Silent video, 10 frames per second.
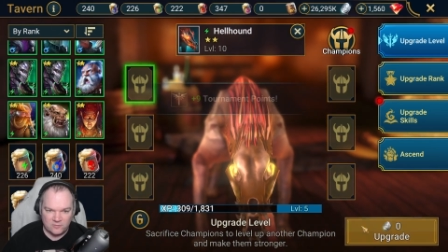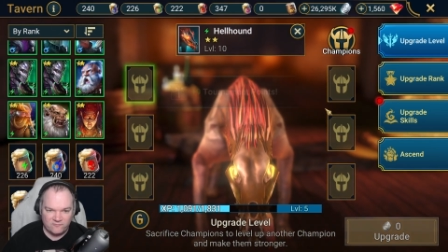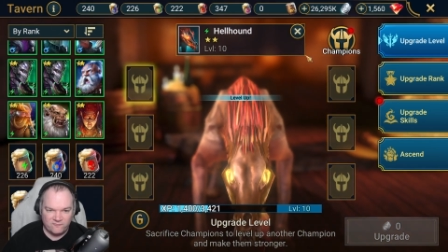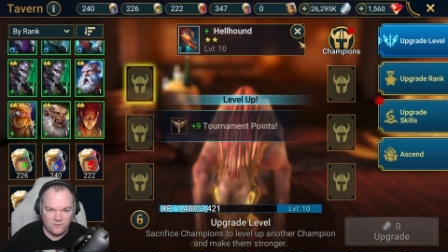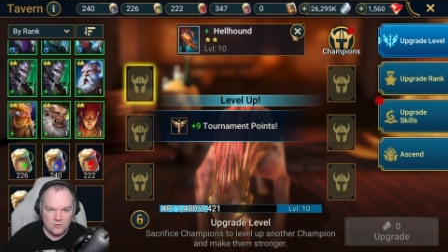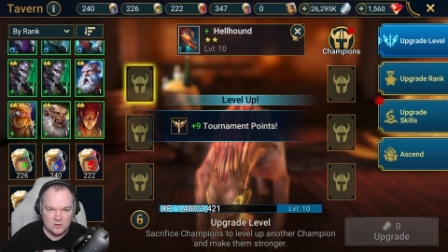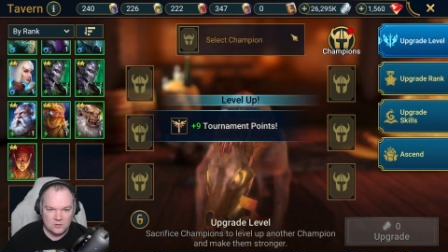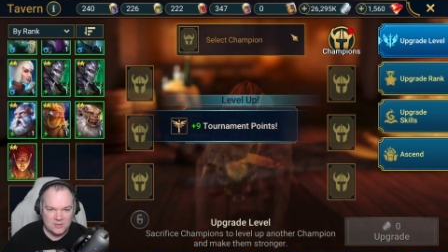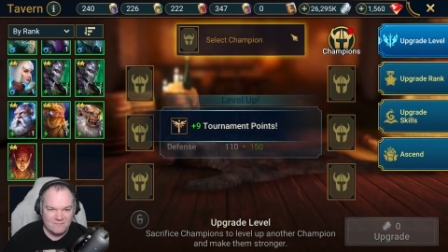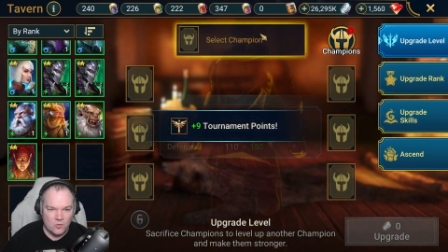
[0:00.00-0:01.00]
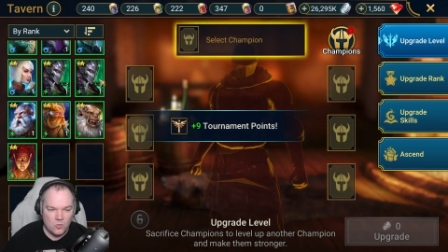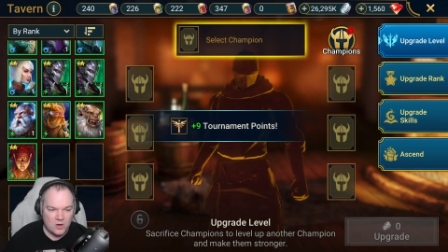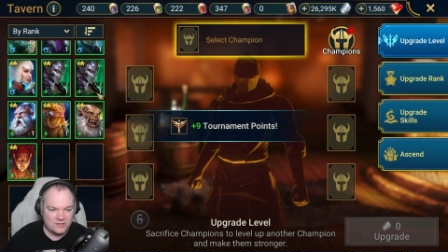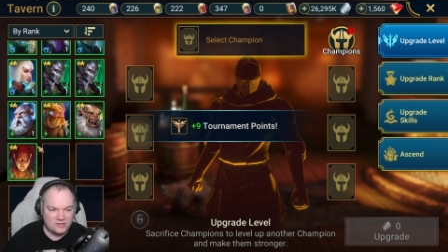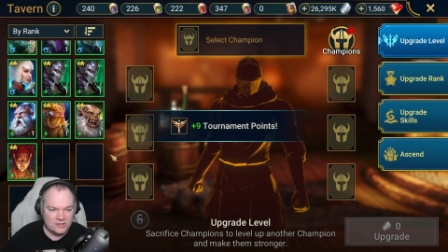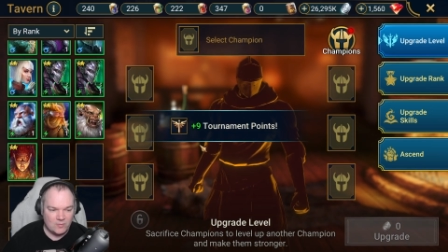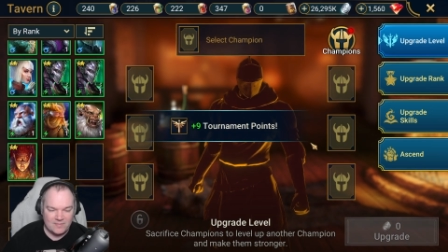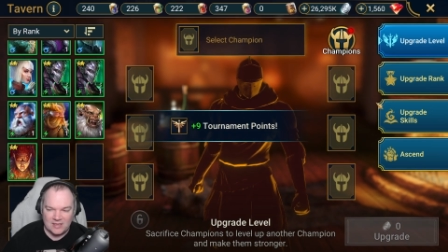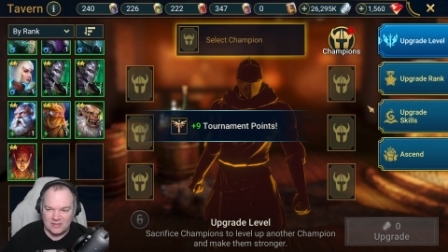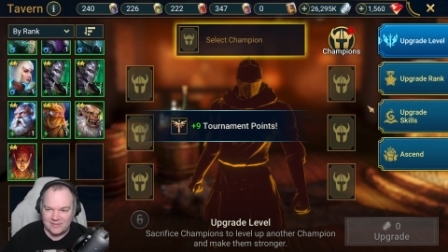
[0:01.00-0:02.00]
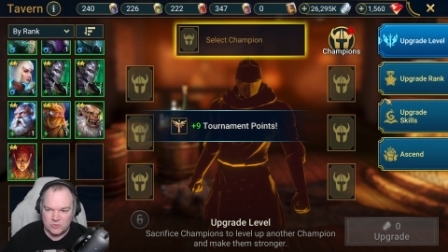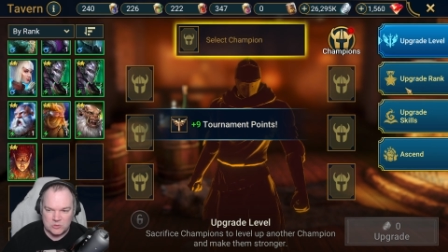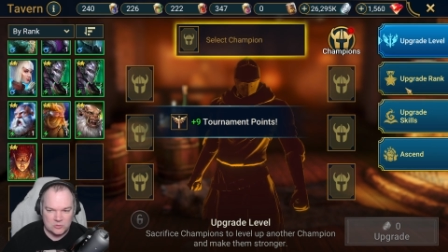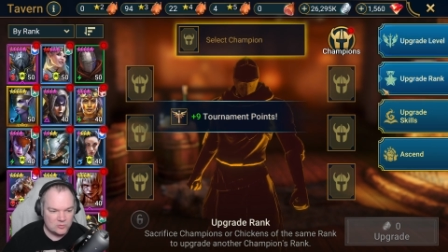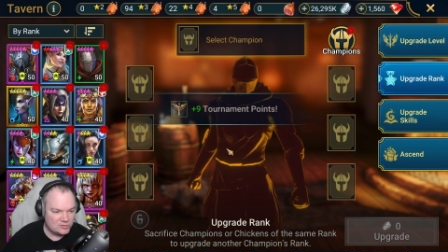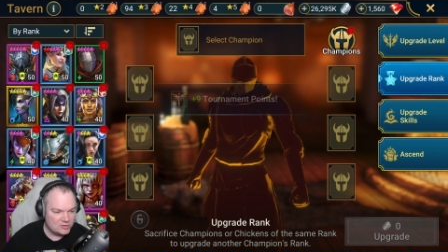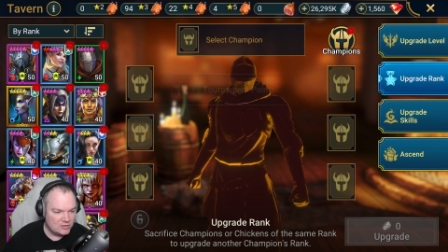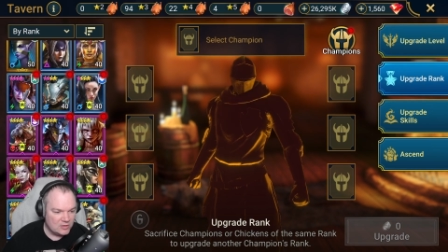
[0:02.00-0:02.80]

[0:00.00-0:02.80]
The 4 level 1s that we made level 2s.